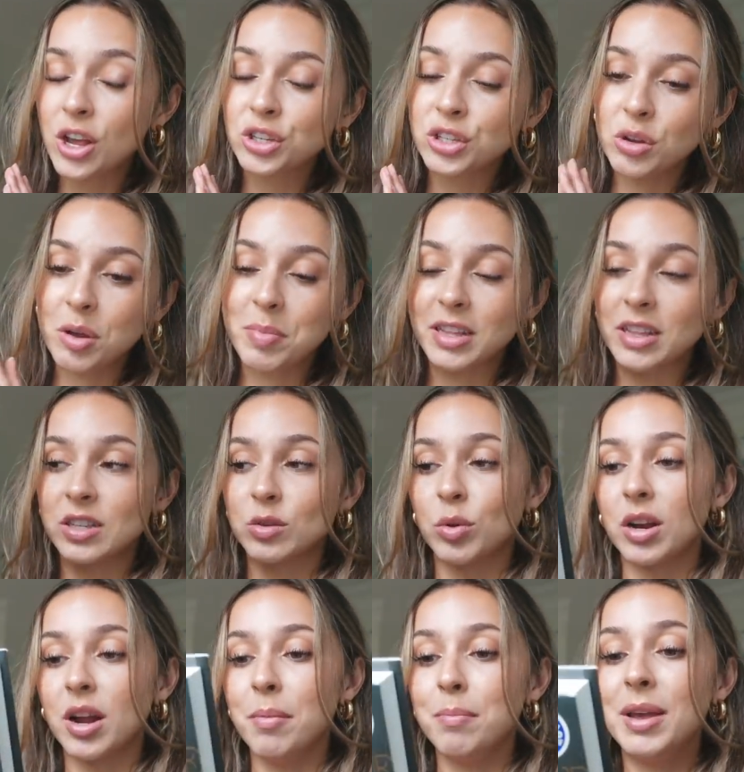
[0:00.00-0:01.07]
so I picked this
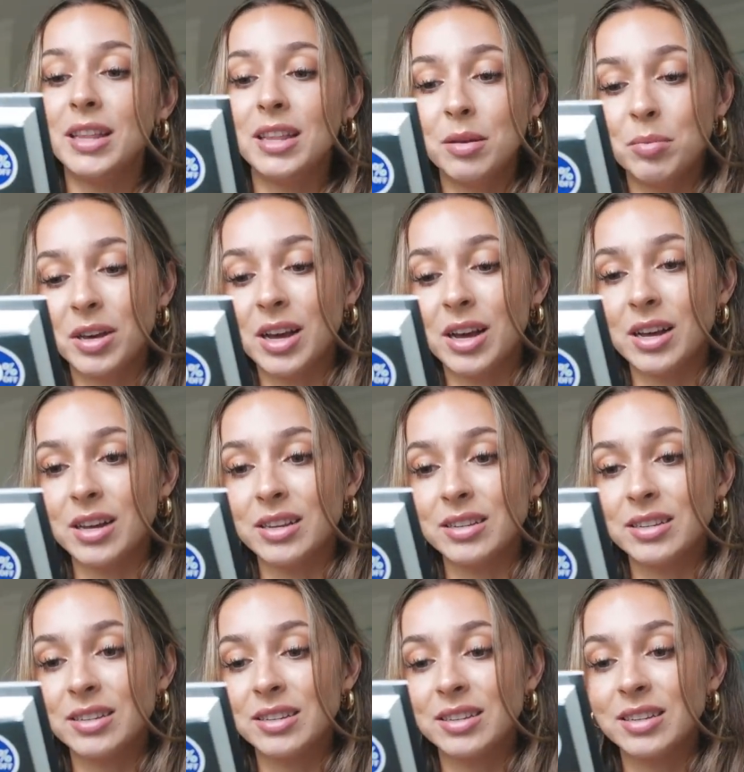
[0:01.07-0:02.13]
one up mainly
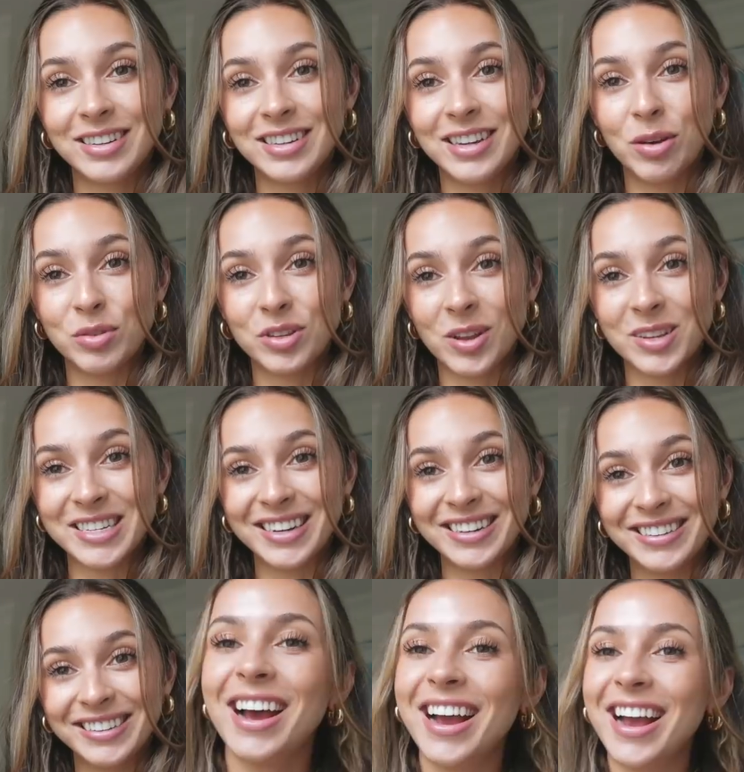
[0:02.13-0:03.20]
because it was on sale.
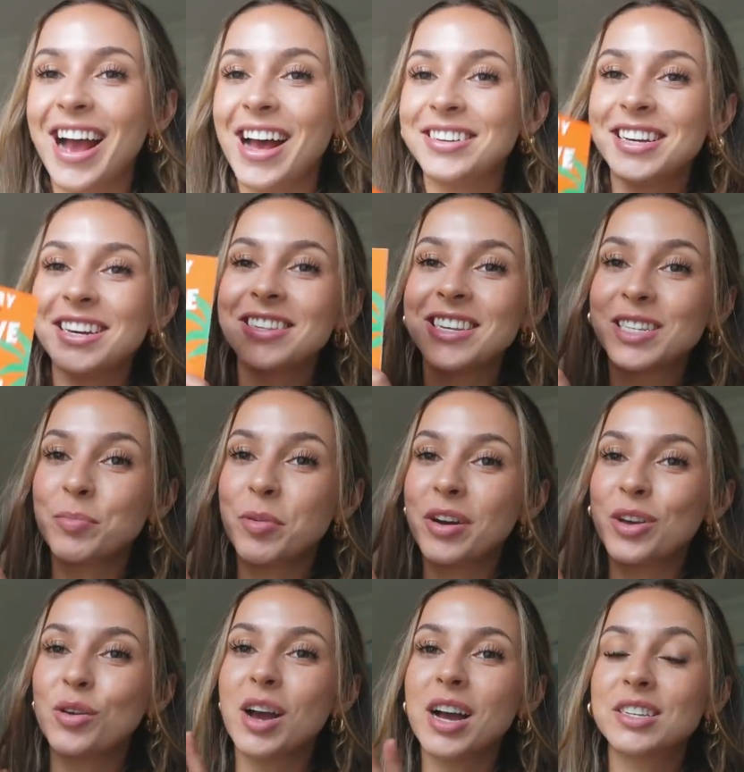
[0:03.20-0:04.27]
I had to get this
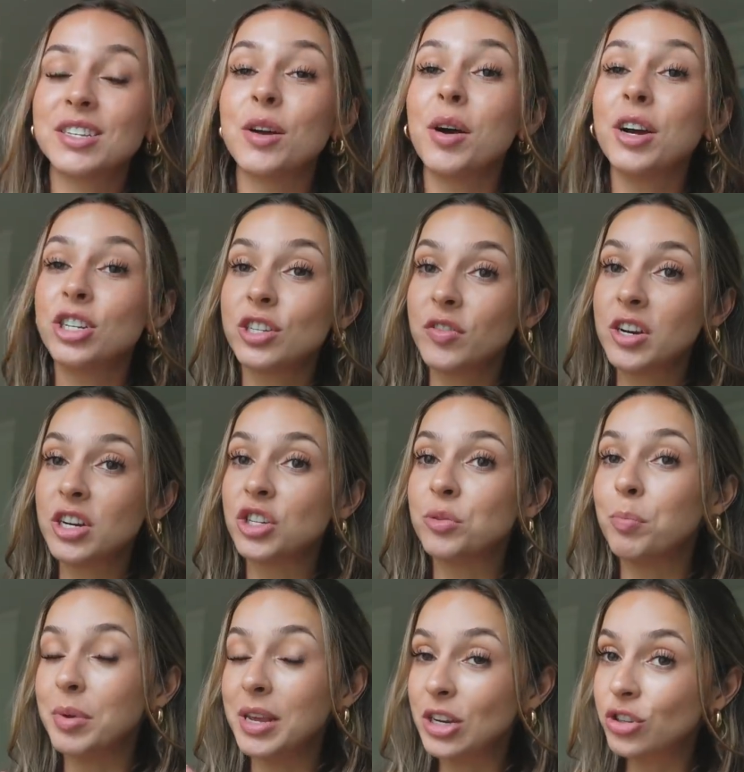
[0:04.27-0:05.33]
book. You guys know I just
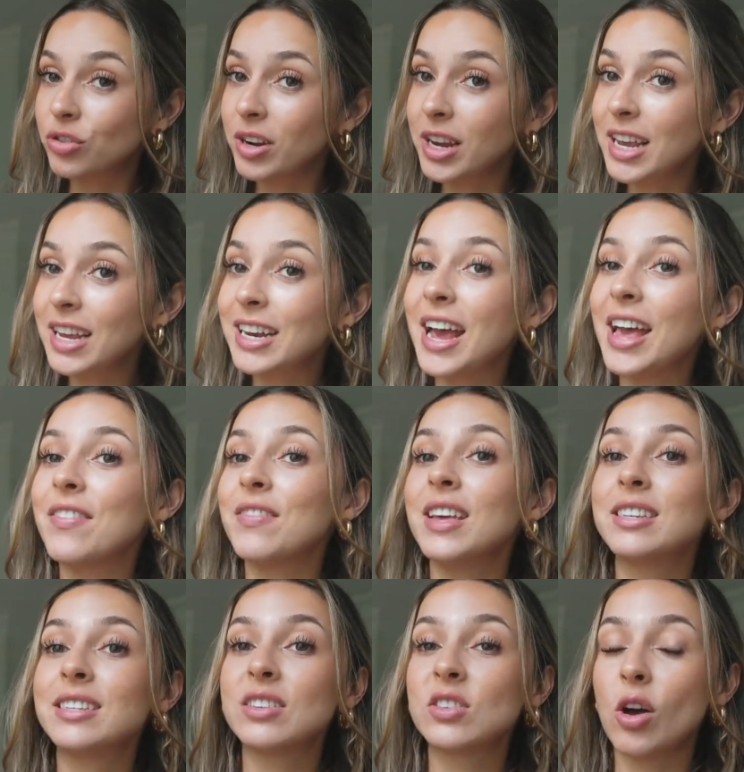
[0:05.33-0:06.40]
finished Beach Read and
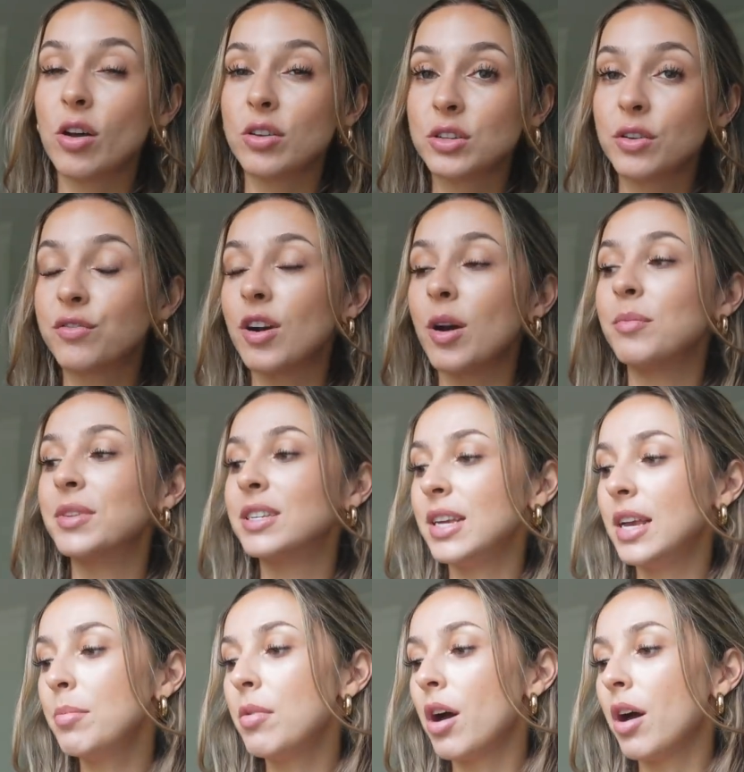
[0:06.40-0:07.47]
this is also from the
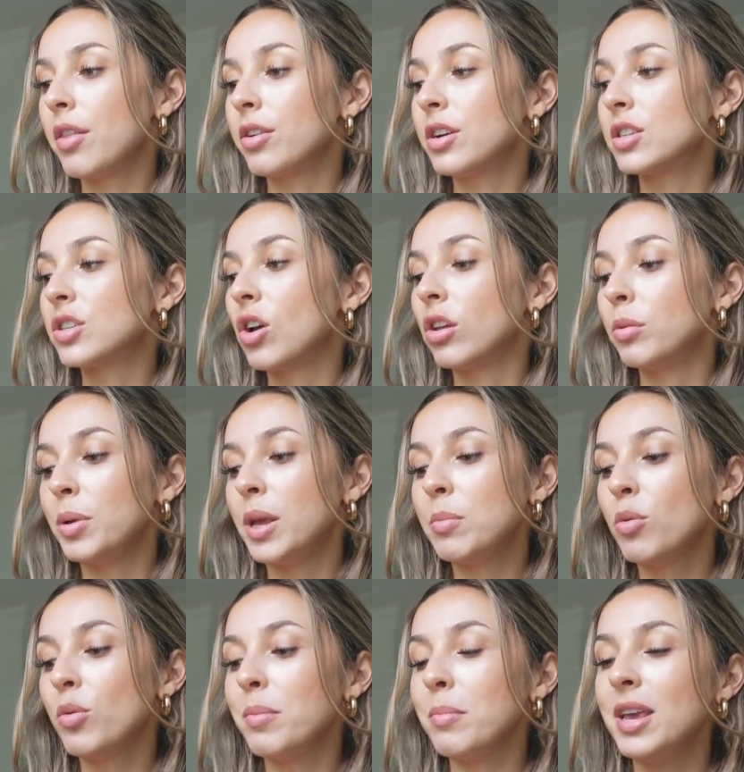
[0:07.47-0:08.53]
same author. It's called
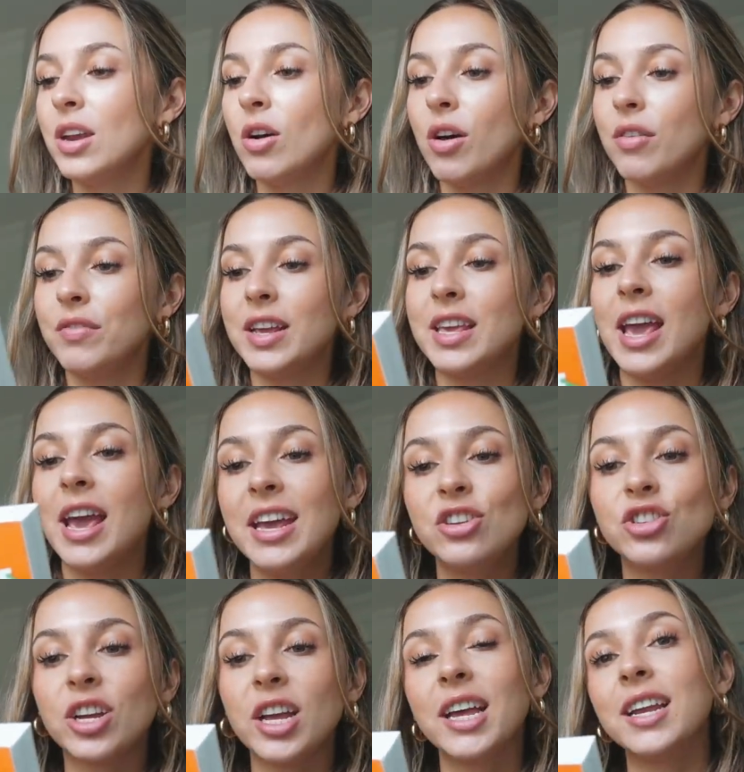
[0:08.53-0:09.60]
People We Meet on
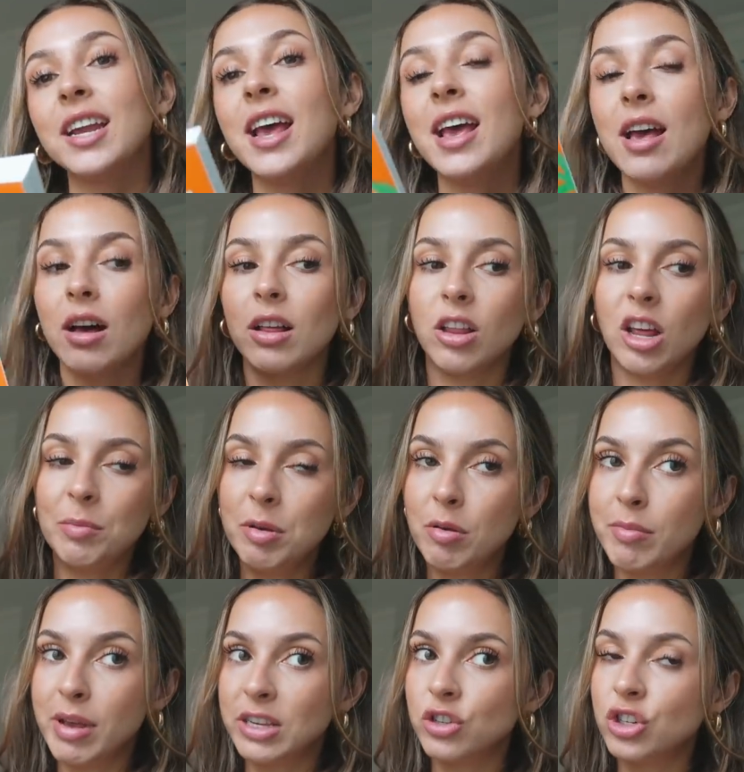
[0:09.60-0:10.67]
Vacation. A lot of people
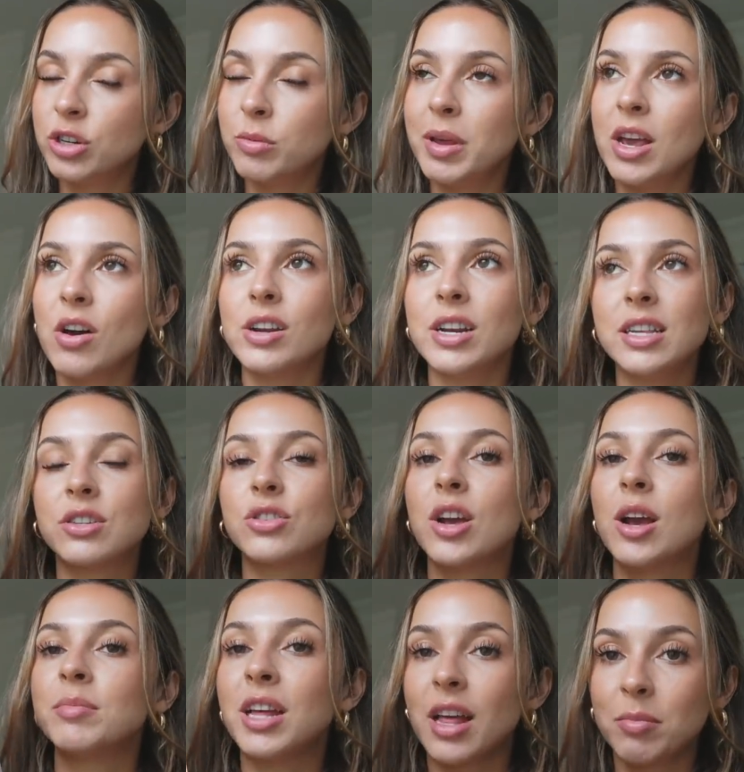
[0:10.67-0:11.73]
messaged me on
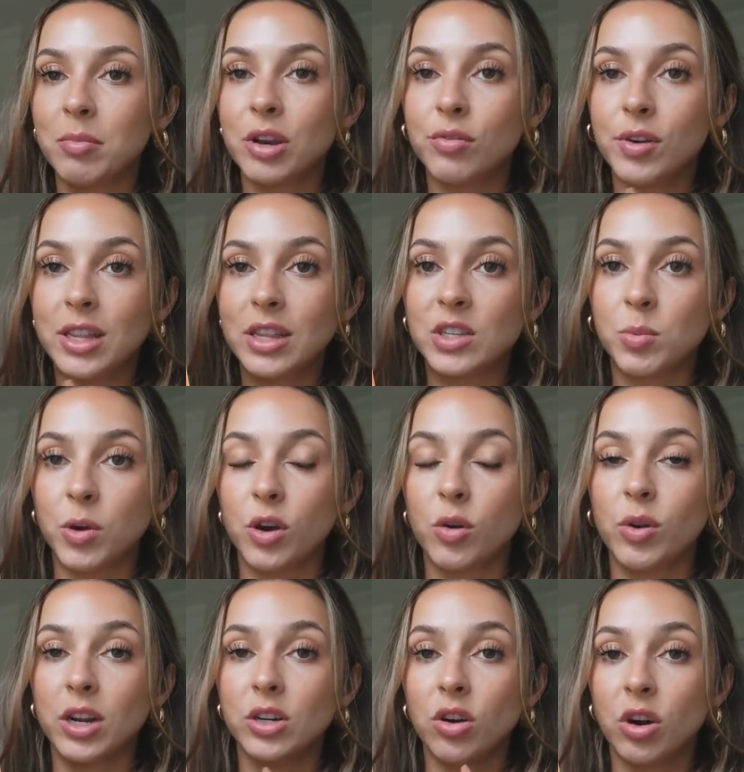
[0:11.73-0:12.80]
Instagram telling me to read this book
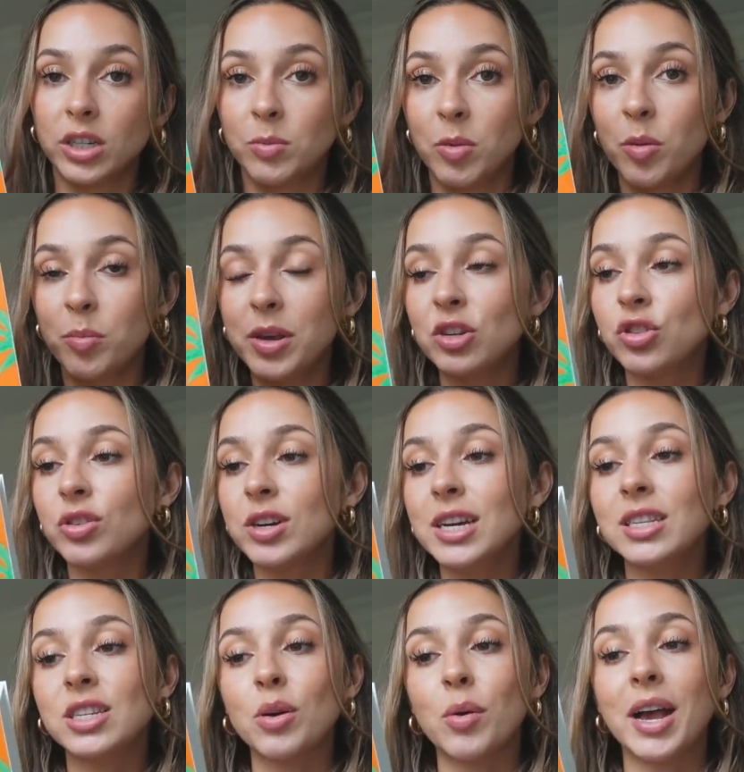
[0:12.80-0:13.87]
when I talked about Beach
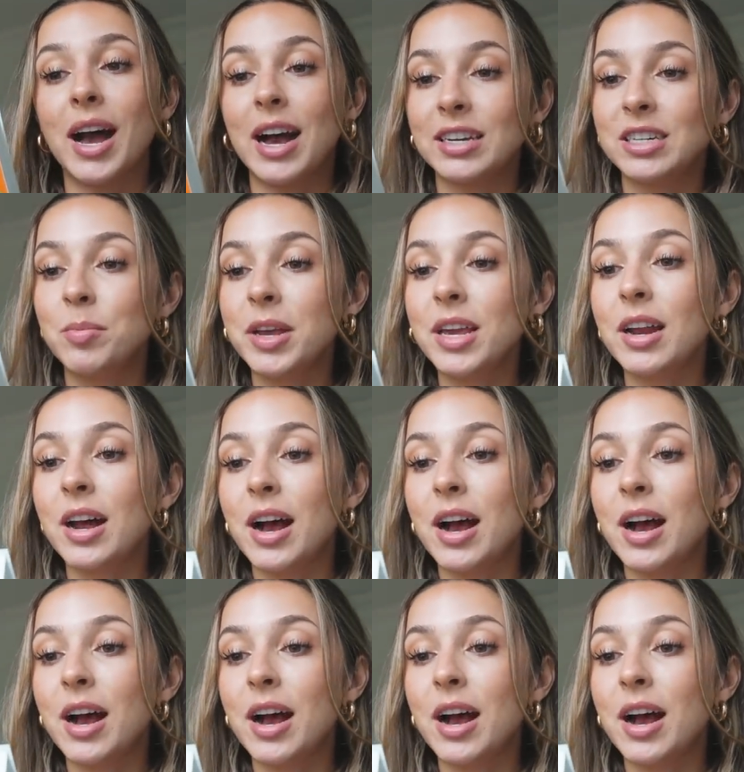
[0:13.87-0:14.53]
Read, so I had to pick it